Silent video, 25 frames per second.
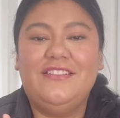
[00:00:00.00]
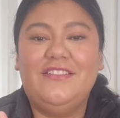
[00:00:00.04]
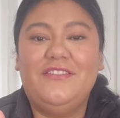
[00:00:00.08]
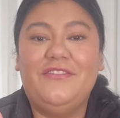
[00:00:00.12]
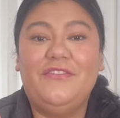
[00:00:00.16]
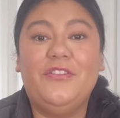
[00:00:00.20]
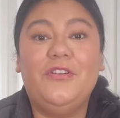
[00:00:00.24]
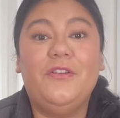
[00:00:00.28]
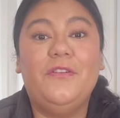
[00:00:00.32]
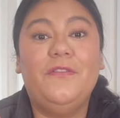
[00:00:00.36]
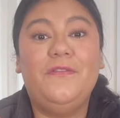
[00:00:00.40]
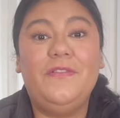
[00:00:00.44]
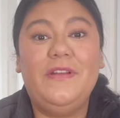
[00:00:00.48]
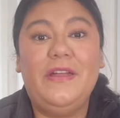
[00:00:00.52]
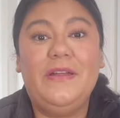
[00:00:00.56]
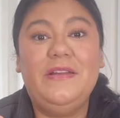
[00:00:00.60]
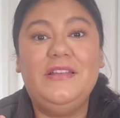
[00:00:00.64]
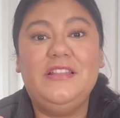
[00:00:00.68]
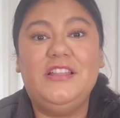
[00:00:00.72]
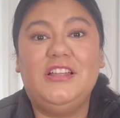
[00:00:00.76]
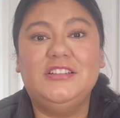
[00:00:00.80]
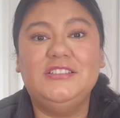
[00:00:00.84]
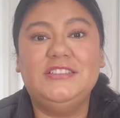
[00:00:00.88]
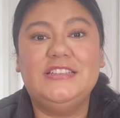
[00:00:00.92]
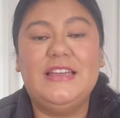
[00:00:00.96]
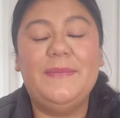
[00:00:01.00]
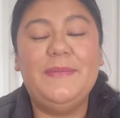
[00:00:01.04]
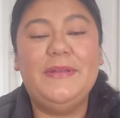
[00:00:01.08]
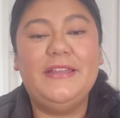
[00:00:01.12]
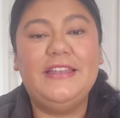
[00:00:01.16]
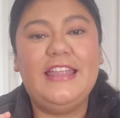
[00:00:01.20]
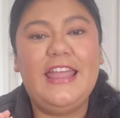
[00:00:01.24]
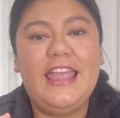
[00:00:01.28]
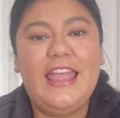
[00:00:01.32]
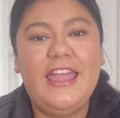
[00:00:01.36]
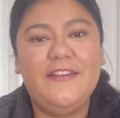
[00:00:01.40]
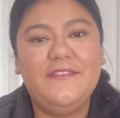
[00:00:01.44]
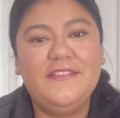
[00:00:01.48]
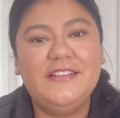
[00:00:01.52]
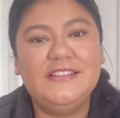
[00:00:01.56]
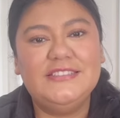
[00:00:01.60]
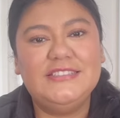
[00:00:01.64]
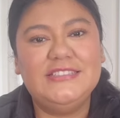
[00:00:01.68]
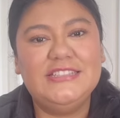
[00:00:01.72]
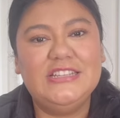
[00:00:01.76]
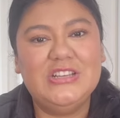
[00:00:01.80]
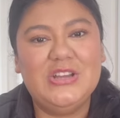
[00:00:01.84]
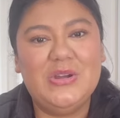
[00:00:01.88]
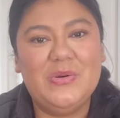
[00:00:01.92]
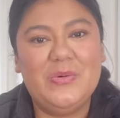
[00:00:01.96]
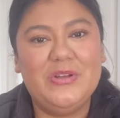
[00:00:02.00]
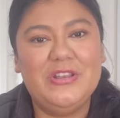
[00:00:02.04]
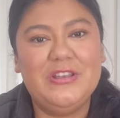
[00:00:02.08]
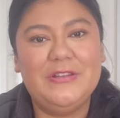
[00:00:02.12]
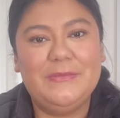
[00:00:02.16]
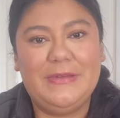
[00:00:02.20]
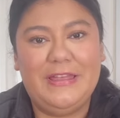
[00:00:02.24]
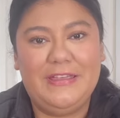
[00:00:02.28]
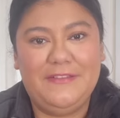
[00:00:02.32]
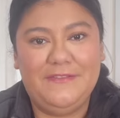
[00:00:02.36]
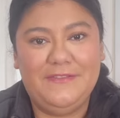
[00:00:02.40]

for a very long time in every single one of my